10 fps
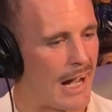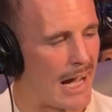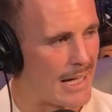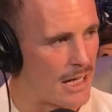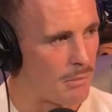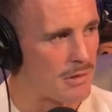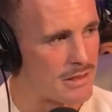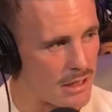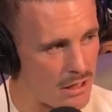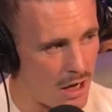And then I'm going to
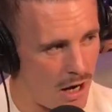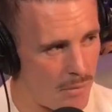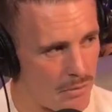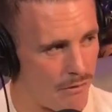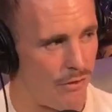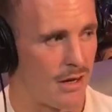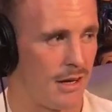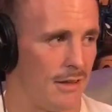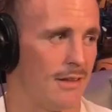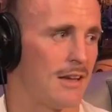tell you, I'm the
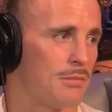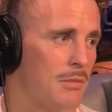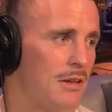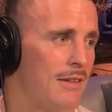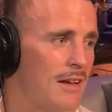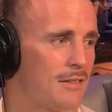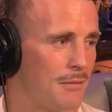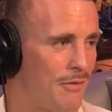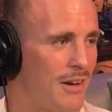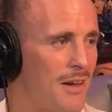fucking, that's
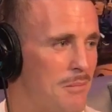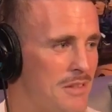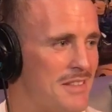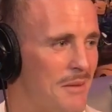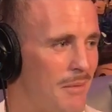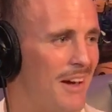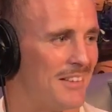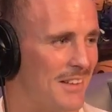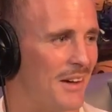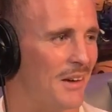fucking Mystic Meg.
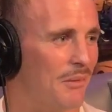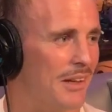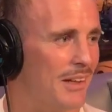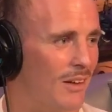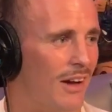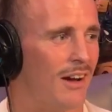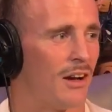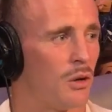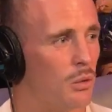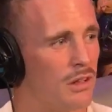Do you know what I mean? Like, I
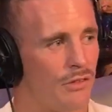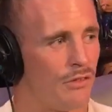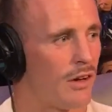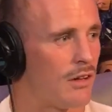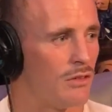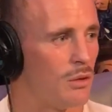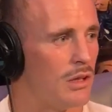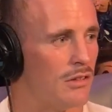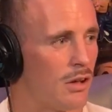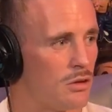called this fucking 2
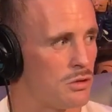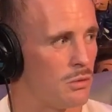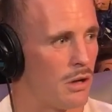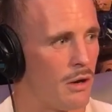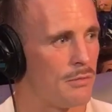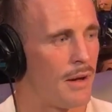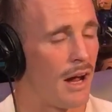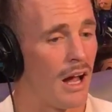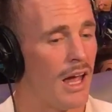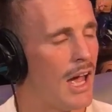years ago, short notice,
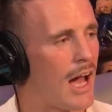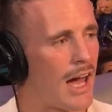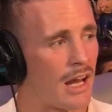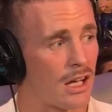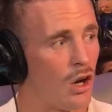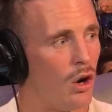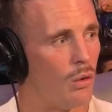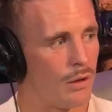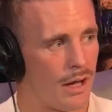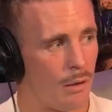bang. And I got
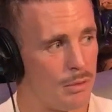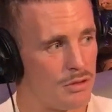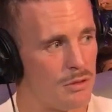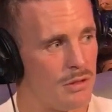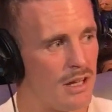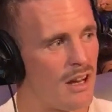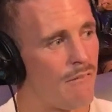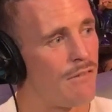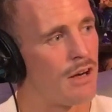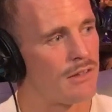all that opportunity and I
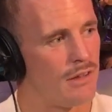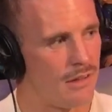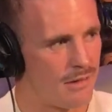fucked it.